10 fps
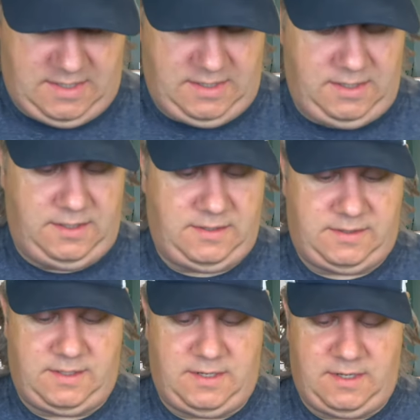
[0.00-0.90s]
it
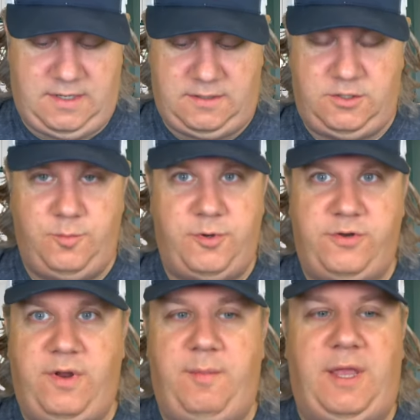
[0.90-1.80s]
is uh, super
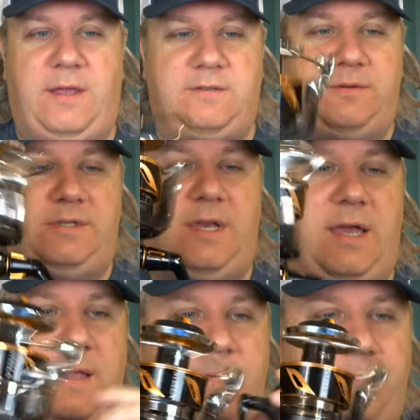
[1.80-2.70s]
dreamy, as we
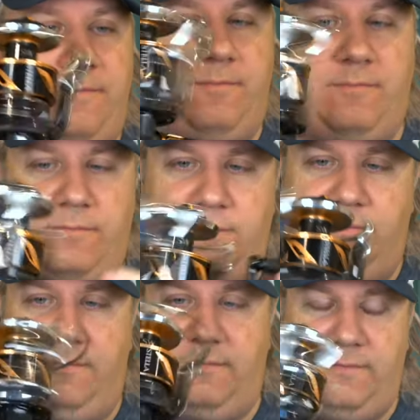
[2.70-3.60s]
say.
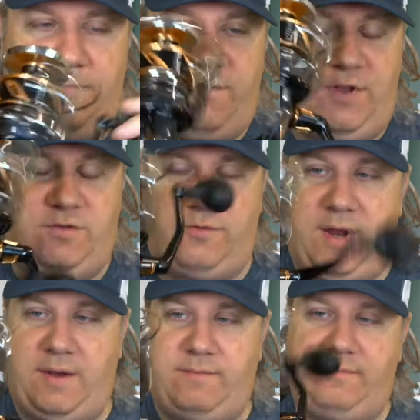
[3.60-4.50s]
Feels
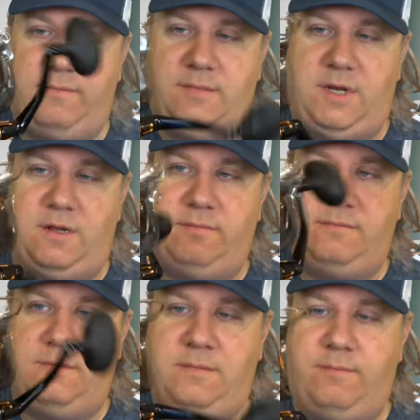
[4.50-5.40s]
great, you know.
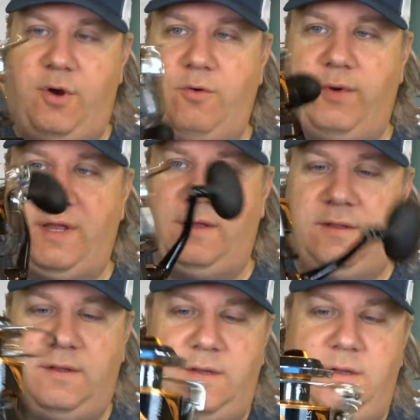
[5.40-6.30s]
Boat
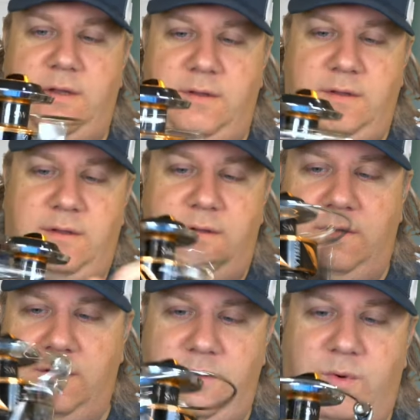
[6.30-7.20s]
reel,
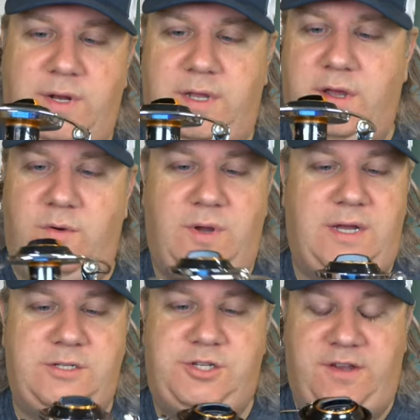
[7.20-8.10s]
you want to go
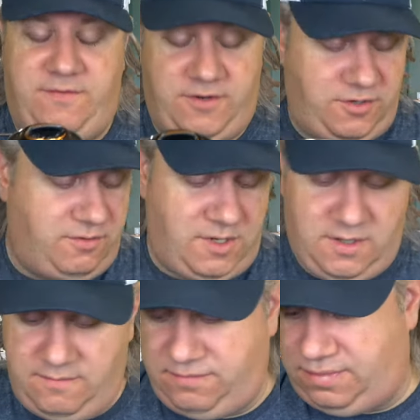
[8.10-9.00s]
uh, jigging for
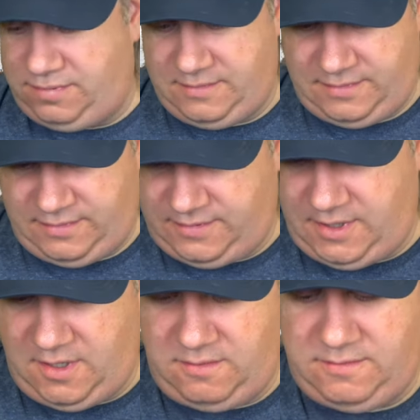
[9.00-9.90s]
tuna, you
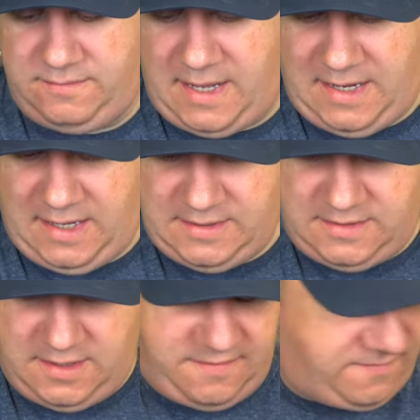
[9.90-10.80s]
know, that kind of
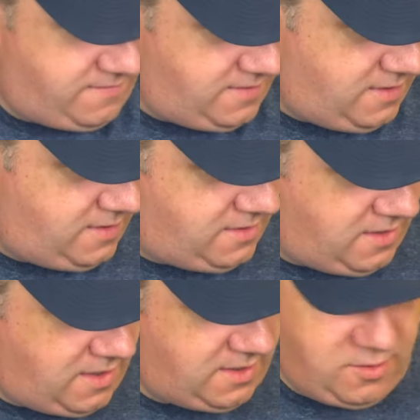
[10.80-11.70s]
stuff.
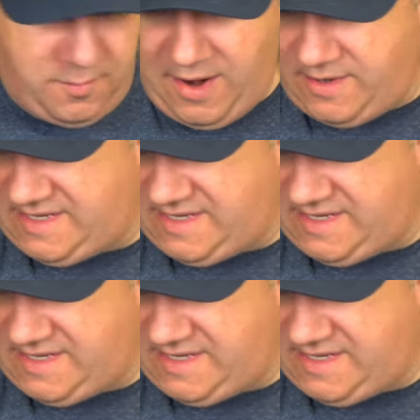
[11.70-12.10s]
Uh, Kubera